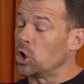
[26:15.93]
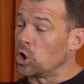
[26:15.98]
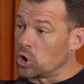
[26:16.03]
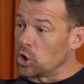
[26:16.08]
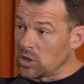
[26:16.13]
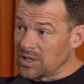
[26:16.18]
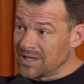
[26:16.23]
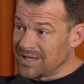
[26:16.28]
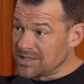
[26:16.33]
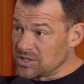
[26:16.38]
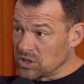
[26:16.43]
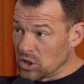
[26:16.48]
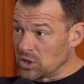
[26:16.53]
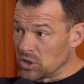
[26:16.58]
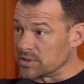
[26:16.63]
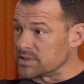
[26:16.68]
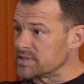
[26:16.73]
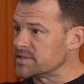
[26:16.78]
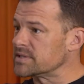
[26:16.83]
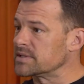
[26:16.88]
early
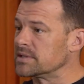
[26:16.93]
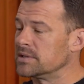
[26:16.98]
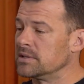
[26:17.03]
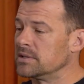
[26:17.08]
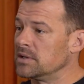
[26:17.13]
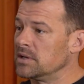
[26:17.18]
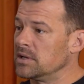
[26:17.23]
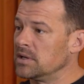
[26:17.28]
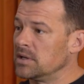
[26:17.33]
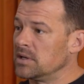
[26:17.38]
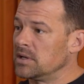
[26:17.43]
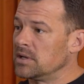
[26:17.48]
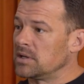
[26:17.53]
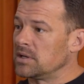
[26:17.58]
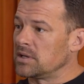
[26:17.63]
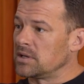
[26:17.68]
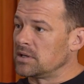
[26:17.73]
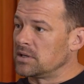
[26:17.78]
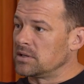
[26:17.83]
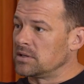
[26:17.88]
adults,
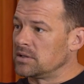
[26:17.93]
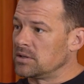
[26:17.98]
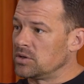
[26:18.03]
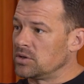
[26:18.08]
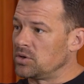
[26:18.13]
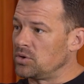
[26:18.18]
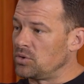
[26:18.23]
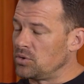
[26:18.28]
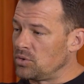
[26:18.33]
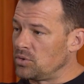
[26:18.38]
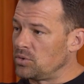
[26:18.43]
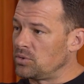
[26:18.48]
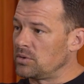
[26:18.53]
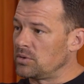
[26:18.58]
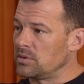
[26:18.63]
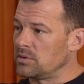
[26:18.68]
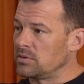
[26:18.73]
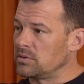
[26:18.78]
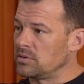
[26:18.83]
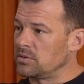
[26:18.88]

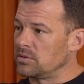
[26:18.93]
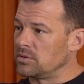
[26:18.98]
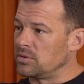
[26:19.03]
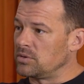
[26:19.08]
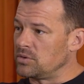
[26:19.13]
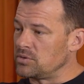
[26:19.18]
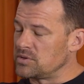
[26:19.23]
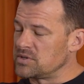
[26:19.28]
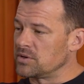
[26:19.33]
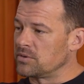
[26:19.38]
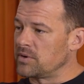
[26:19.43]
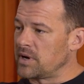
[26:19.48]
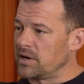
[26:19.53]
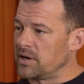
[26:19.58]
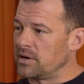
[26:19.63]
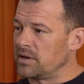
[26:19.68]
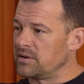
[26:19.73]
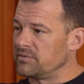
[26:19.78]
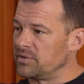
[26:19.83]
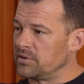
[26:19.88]
who's the
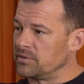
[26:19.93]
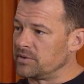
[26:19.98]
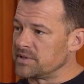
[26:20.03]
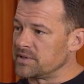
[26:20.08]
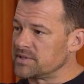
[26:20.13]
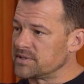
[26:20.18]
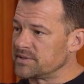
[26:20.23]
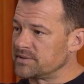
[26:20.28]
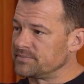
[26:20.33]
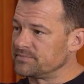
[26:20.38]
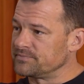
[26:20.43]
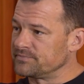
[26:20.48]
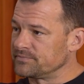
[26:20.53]
greater influence?